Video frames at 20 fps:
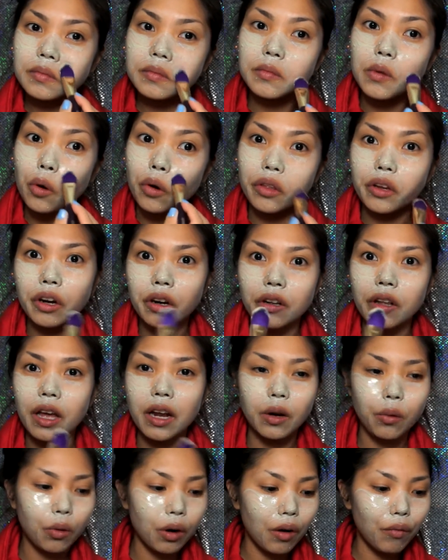North
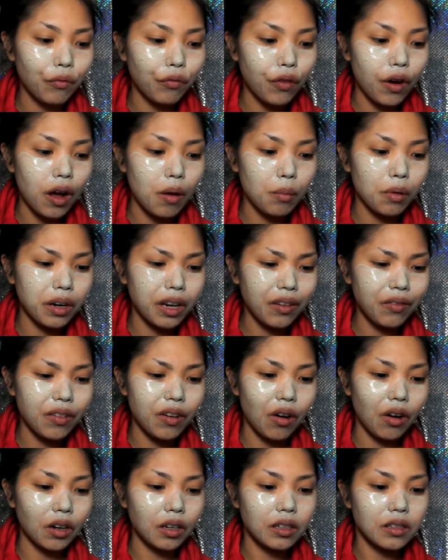Carolina where I'm from, or even
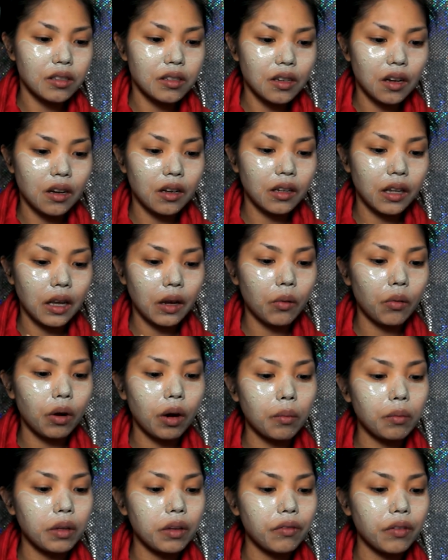Arkansas, like where
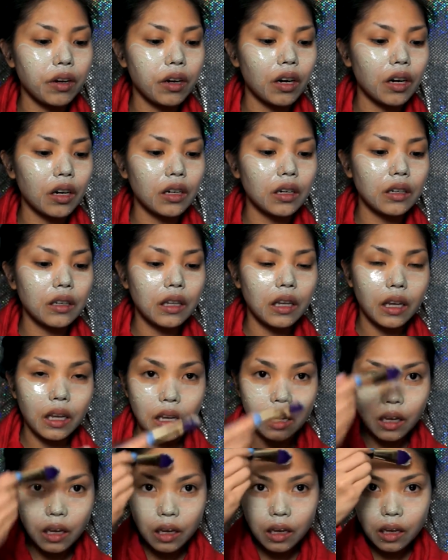I'm living currently.
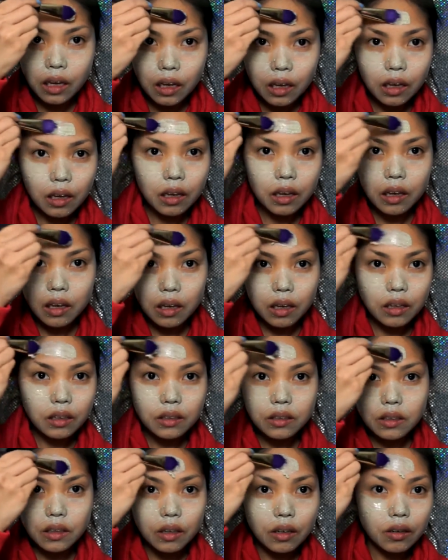
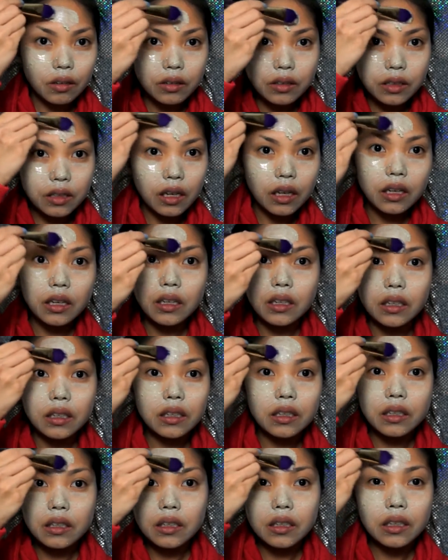So it's kind of
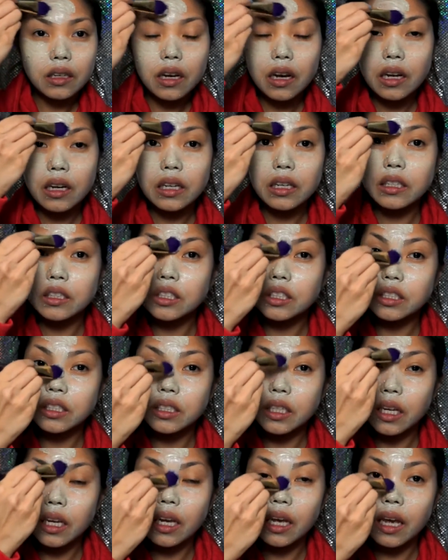kind of
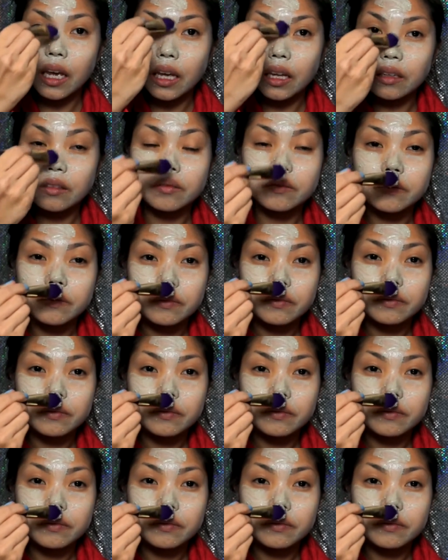interesting, and